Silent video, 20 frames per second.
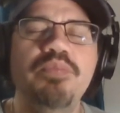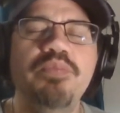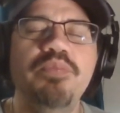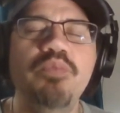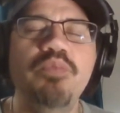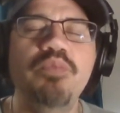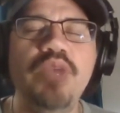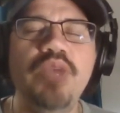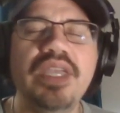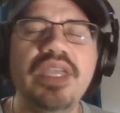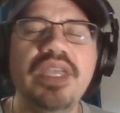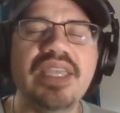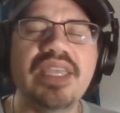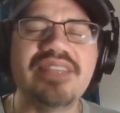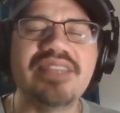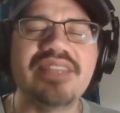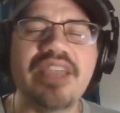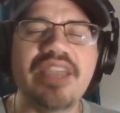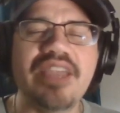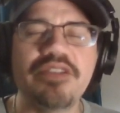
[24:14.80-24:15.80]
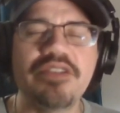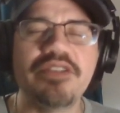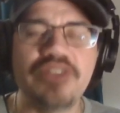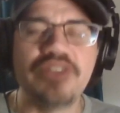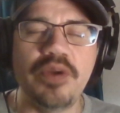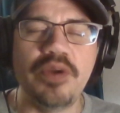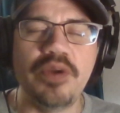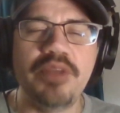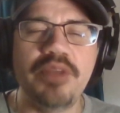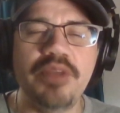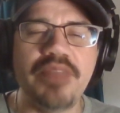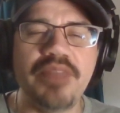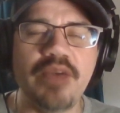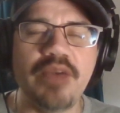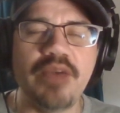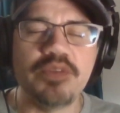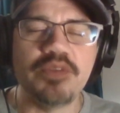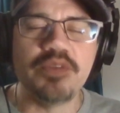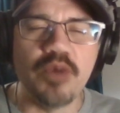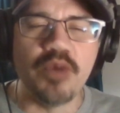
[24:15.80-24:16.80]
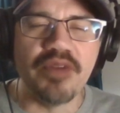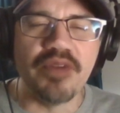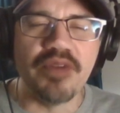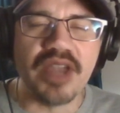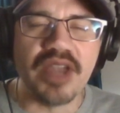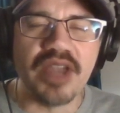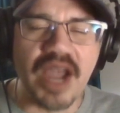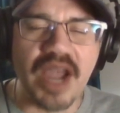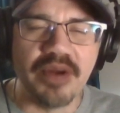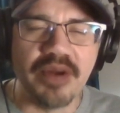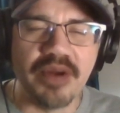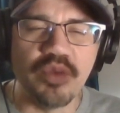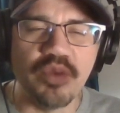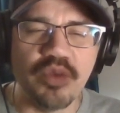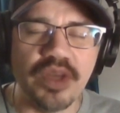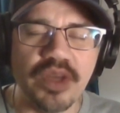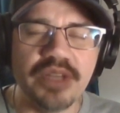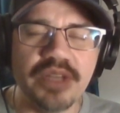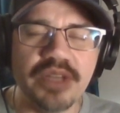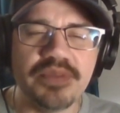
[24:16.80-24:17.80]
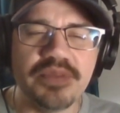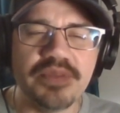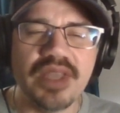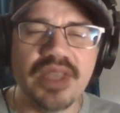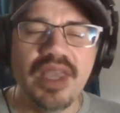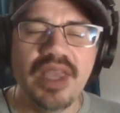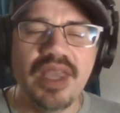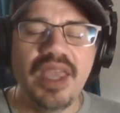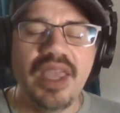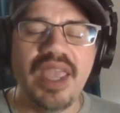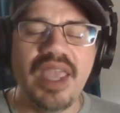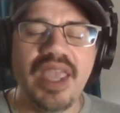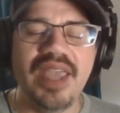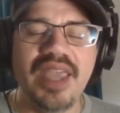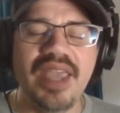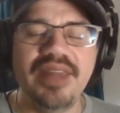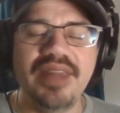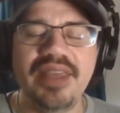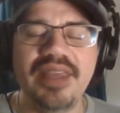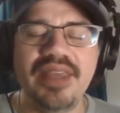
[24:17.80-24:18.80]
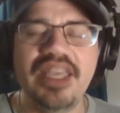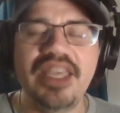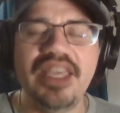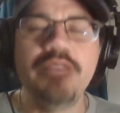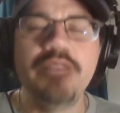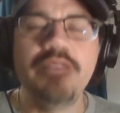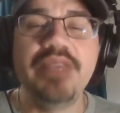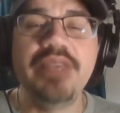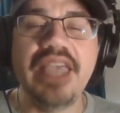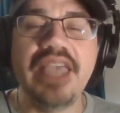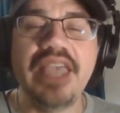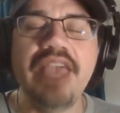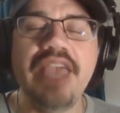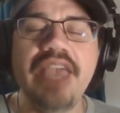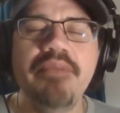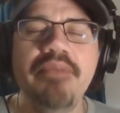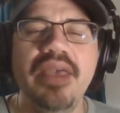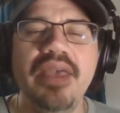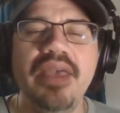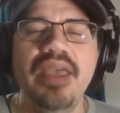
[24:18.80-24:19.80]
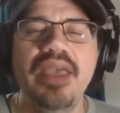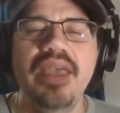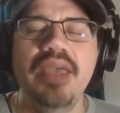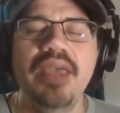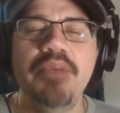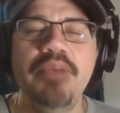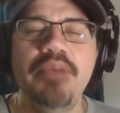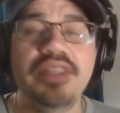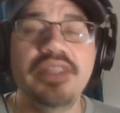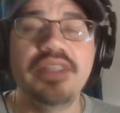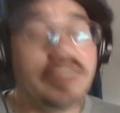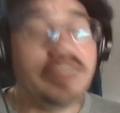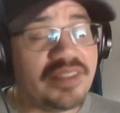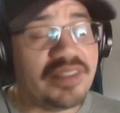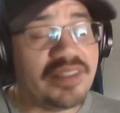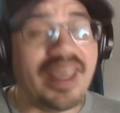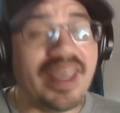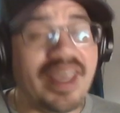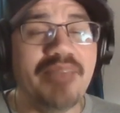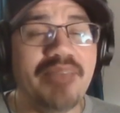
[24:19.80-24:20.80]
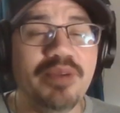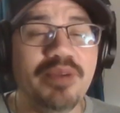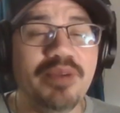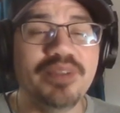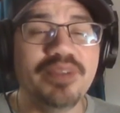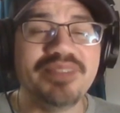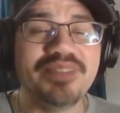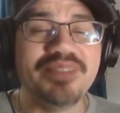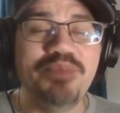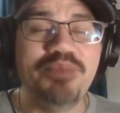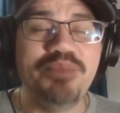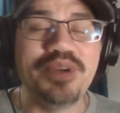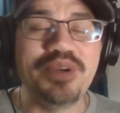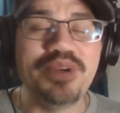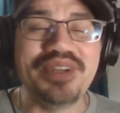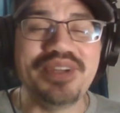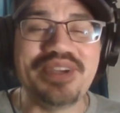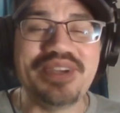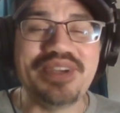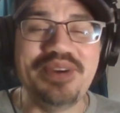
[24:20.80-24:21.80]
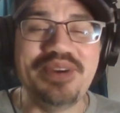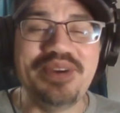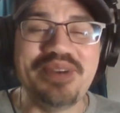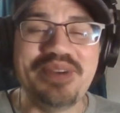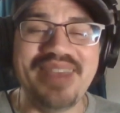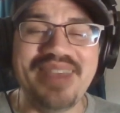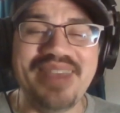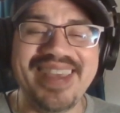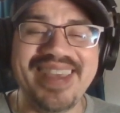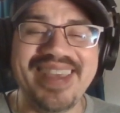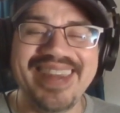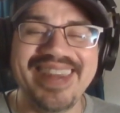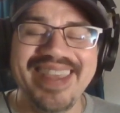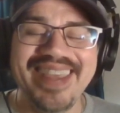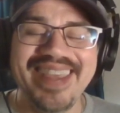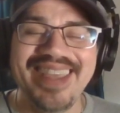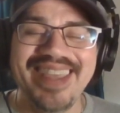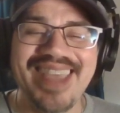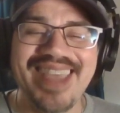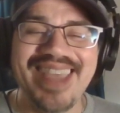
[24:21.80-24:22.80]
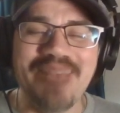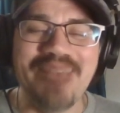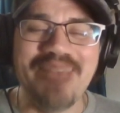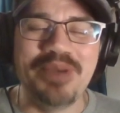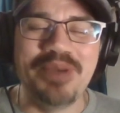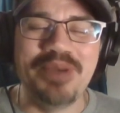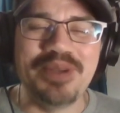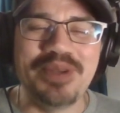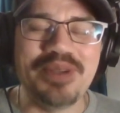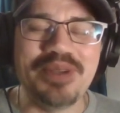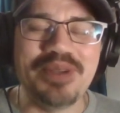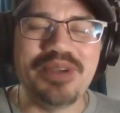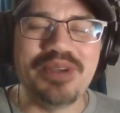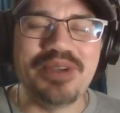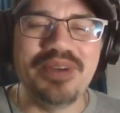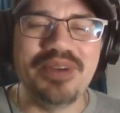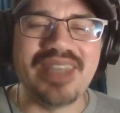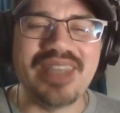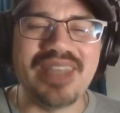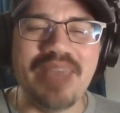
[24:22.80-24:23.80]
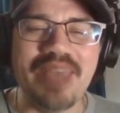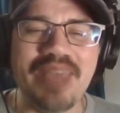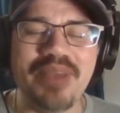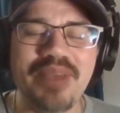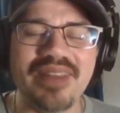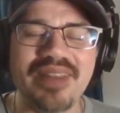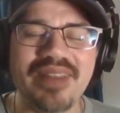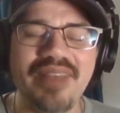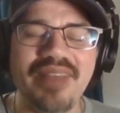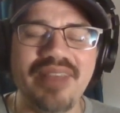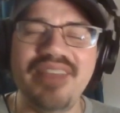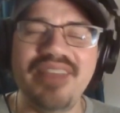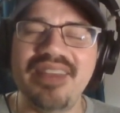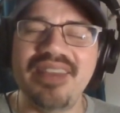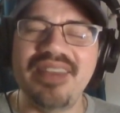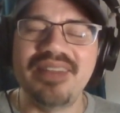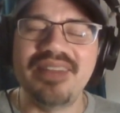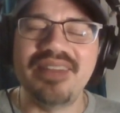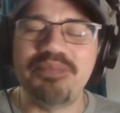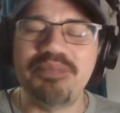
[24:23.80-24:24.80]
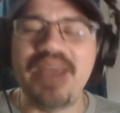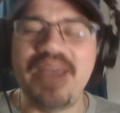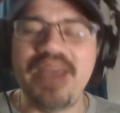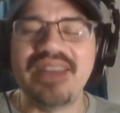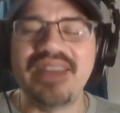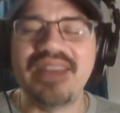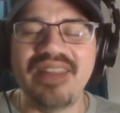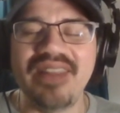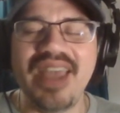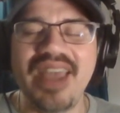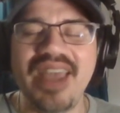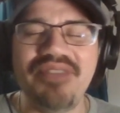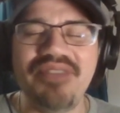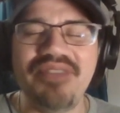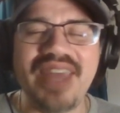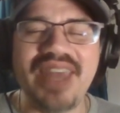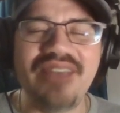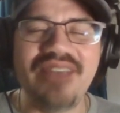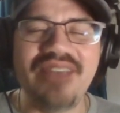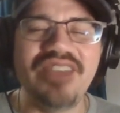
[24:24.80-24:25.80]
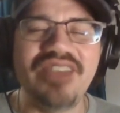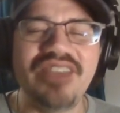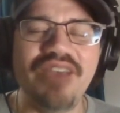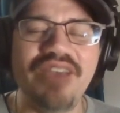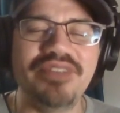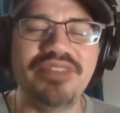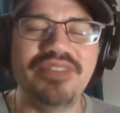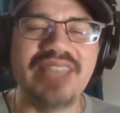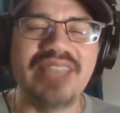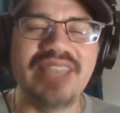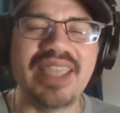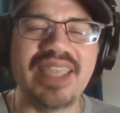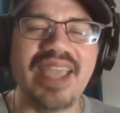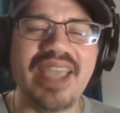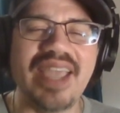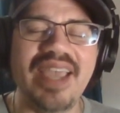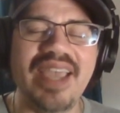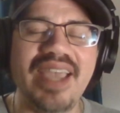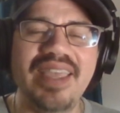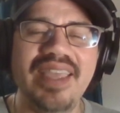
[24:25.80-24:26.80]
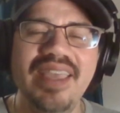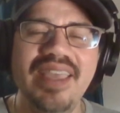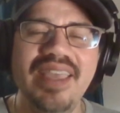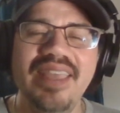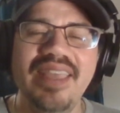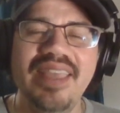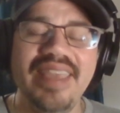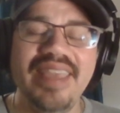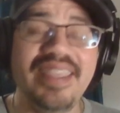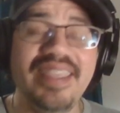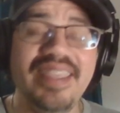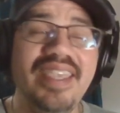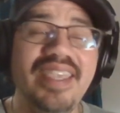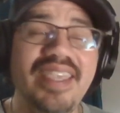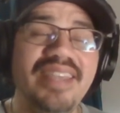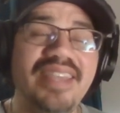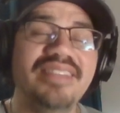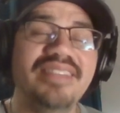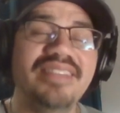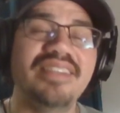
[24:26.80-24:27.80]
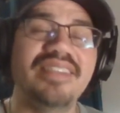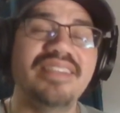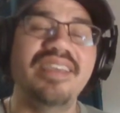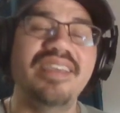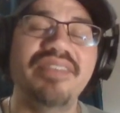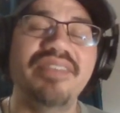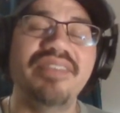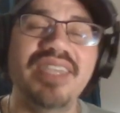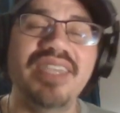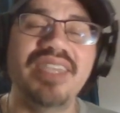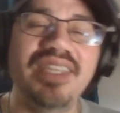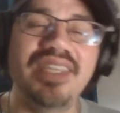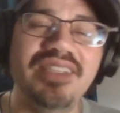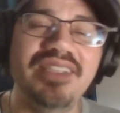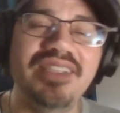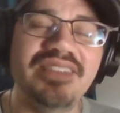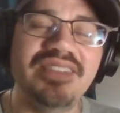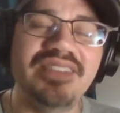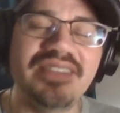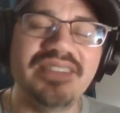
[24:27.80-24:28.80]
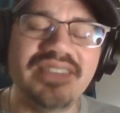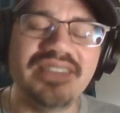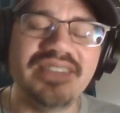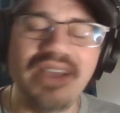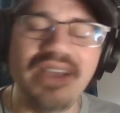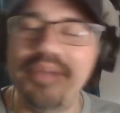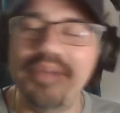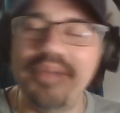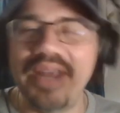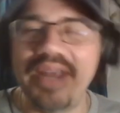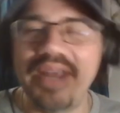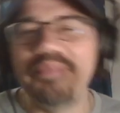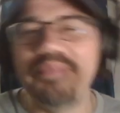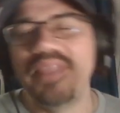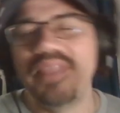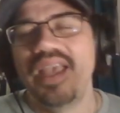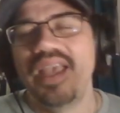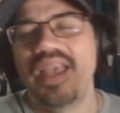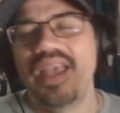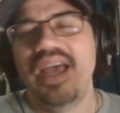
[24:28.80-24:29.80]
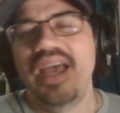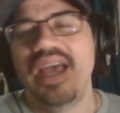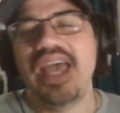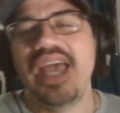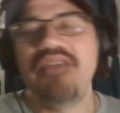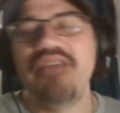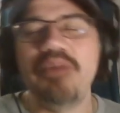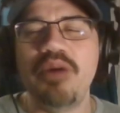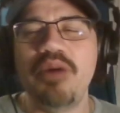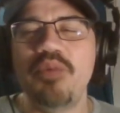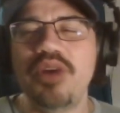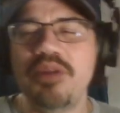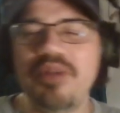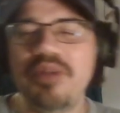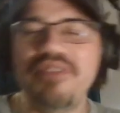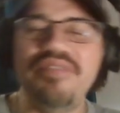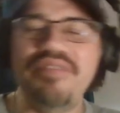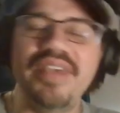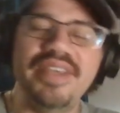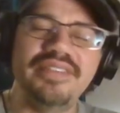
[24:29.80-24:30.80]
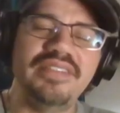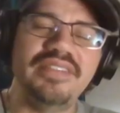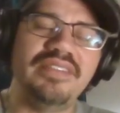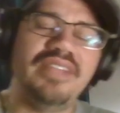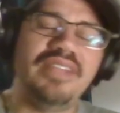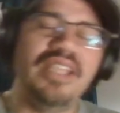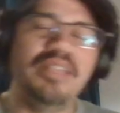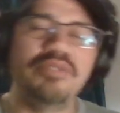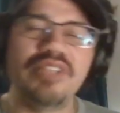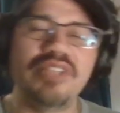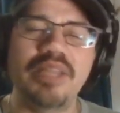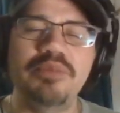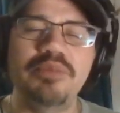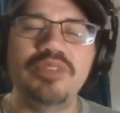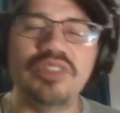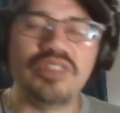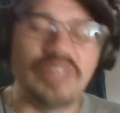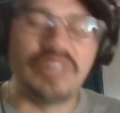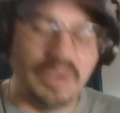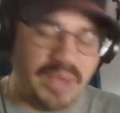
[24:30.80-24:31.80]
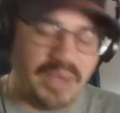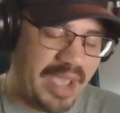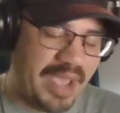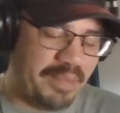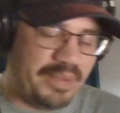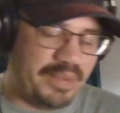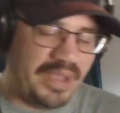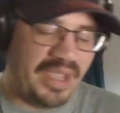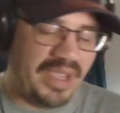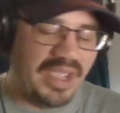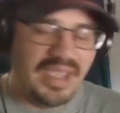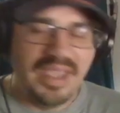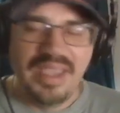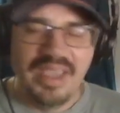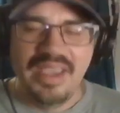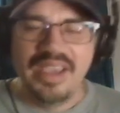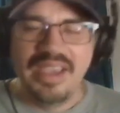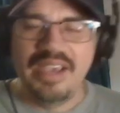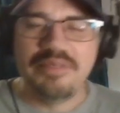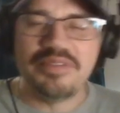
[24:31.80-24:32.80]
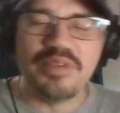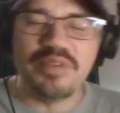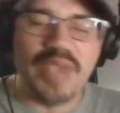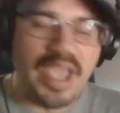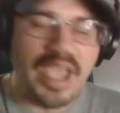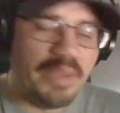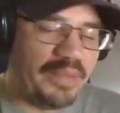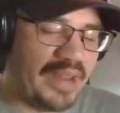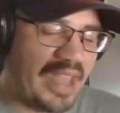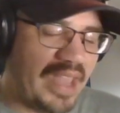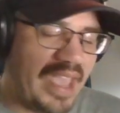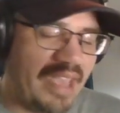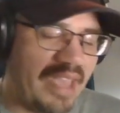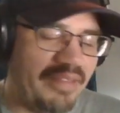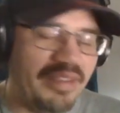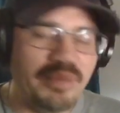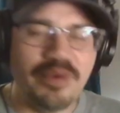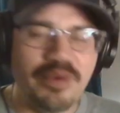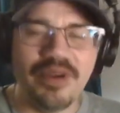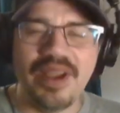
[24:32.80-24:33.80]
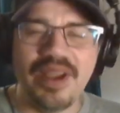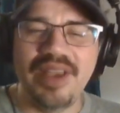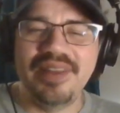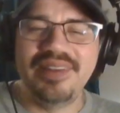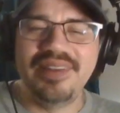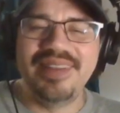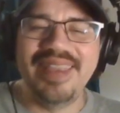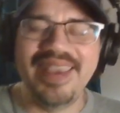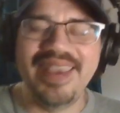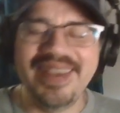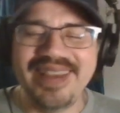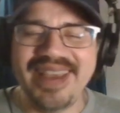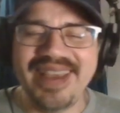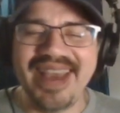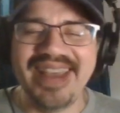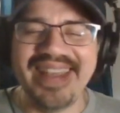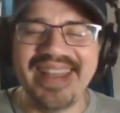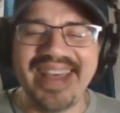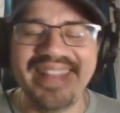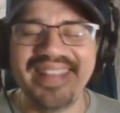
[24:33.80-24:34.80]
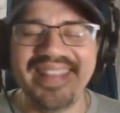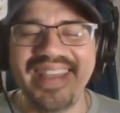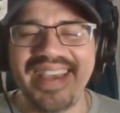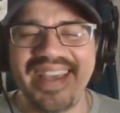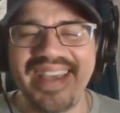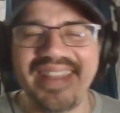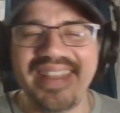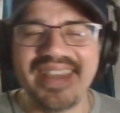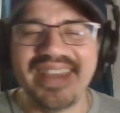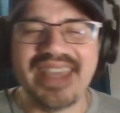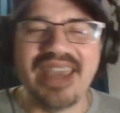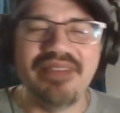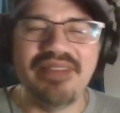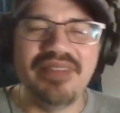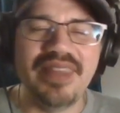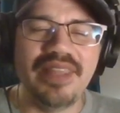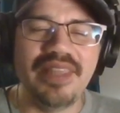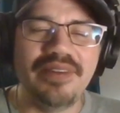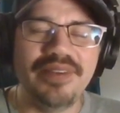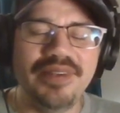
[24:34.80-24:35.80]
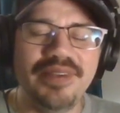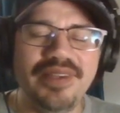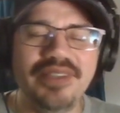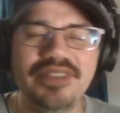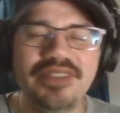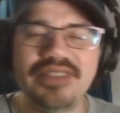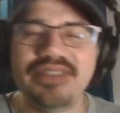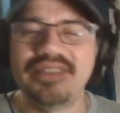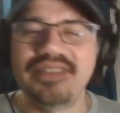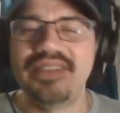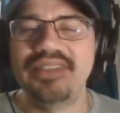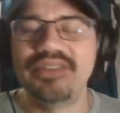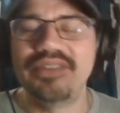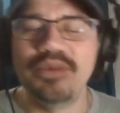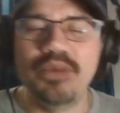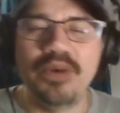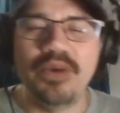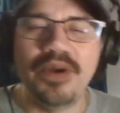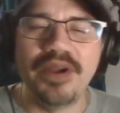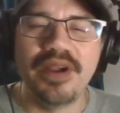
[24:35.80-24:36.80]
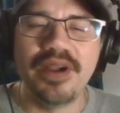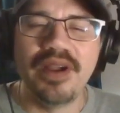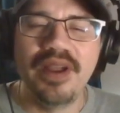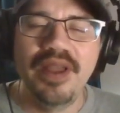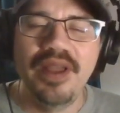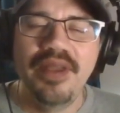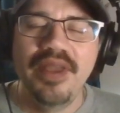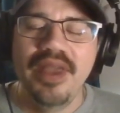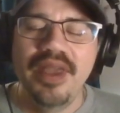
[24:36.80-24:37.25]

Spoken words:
week against Arizona, but that was more of a Kyron Williams and Higbee game. But this time it was Puka Nacua, man. Yeah, Puka Nacua came back to life, and how tough is that guy? That kid is a tough kid. I have him on one of my fantasy teams, and I'm just so happy. I'm so happy to have him around. Yeah, I like having that dude. He's a warrior.